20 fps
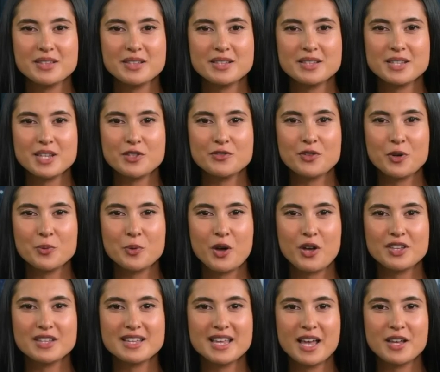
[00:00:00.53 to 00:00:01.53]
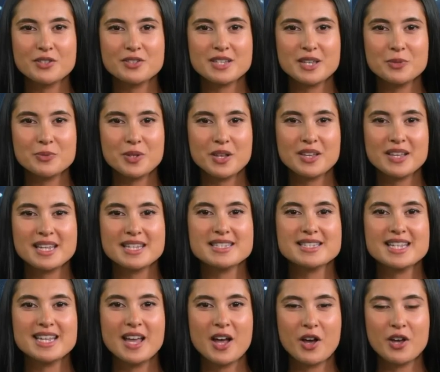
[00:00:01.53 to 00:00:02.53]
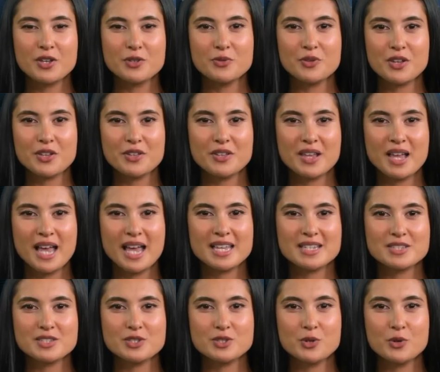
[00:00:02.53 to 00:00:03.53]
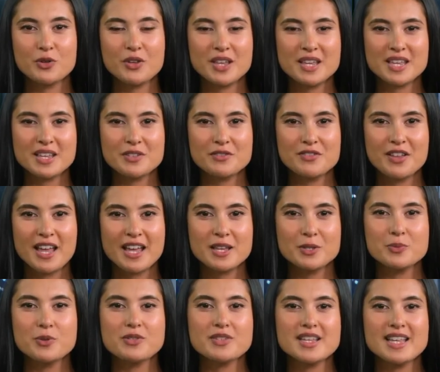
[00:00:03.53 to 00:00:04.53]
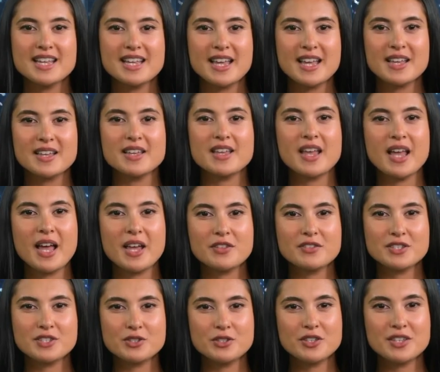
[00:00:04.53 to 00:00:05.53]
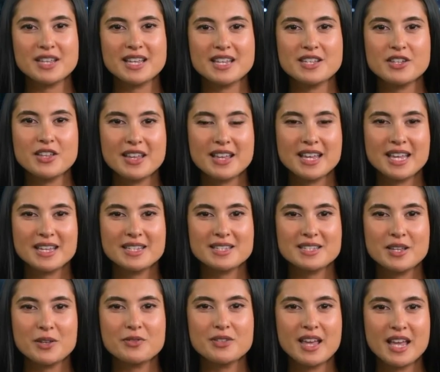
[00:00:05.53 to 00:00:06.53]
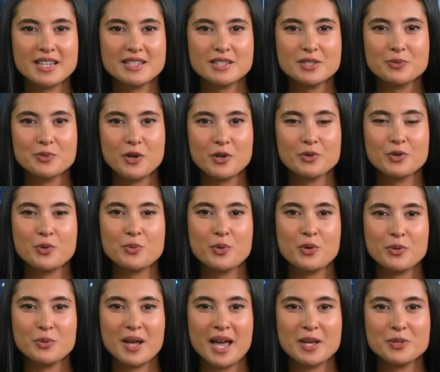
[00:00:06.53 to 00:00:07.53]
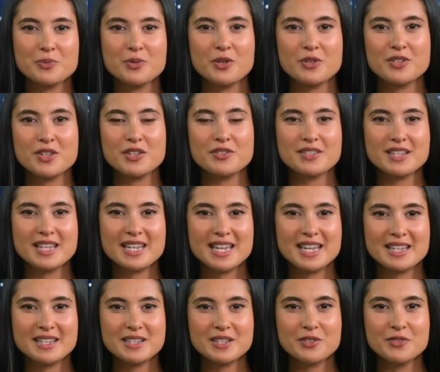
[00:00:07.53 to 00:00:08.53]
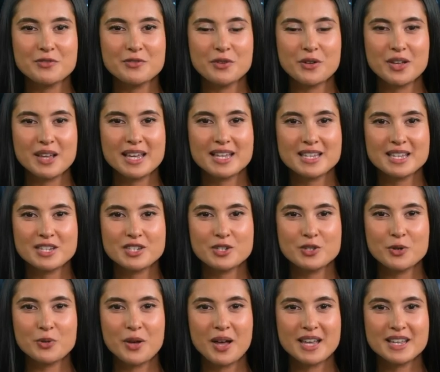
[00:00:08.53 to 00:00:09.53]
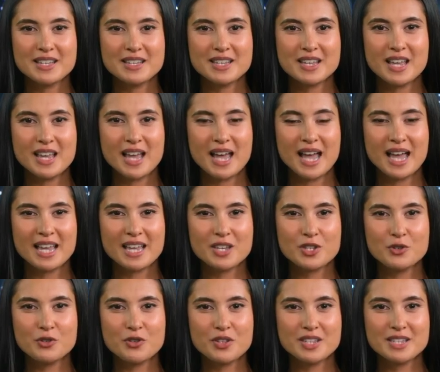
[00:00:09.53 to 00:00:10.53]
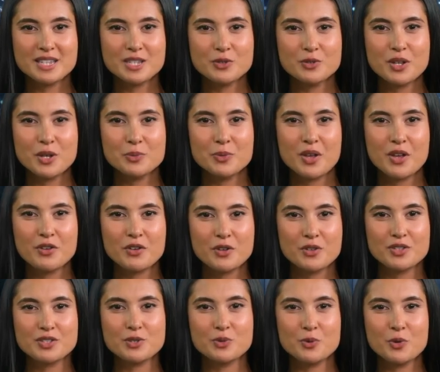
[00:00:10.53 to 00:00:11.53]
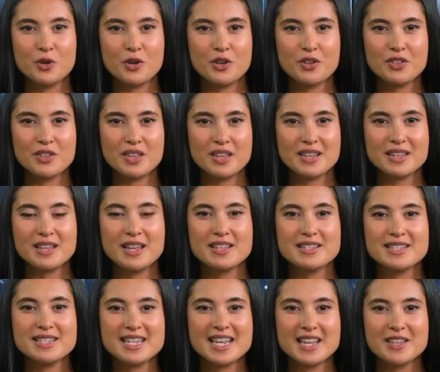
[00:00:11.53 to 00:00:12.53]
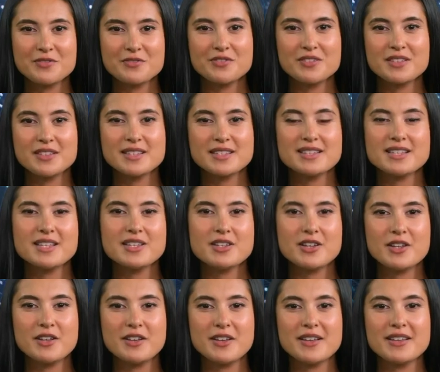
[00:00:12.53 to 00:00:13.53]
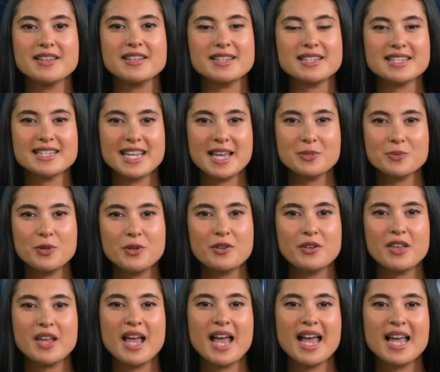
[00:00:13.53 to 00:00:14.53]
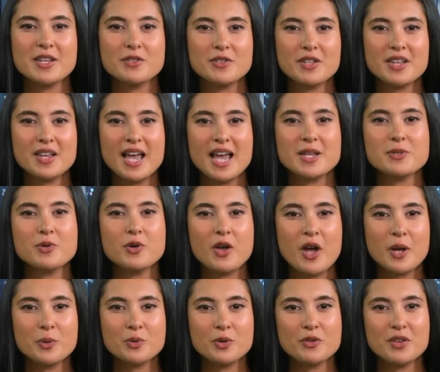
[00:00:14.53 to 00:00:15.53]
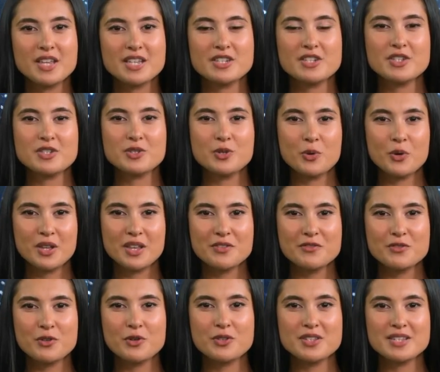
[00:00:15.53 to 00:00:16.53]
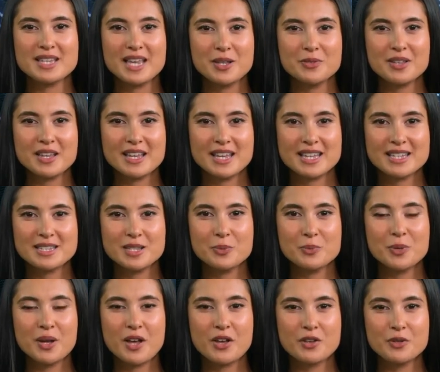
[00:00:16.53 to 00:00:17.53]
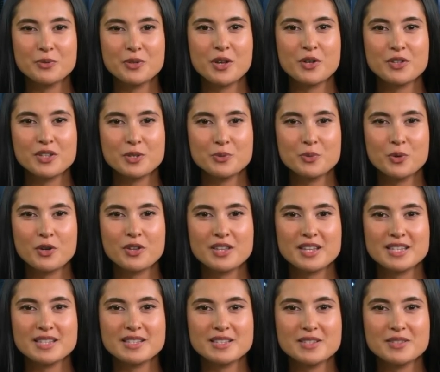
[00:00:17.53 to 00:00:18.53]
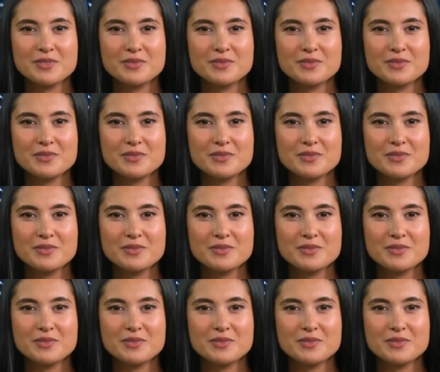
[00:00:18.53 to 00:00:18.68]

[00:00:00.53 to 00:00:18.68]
Server parks housing billions in hardware and storing invaluable data are the strategic yet sometimes vulnerable backbone of today's fully digitalized and increasingly perilous world. Their safe, secure, stable, and reliable operation 24/7 is of paramount importance.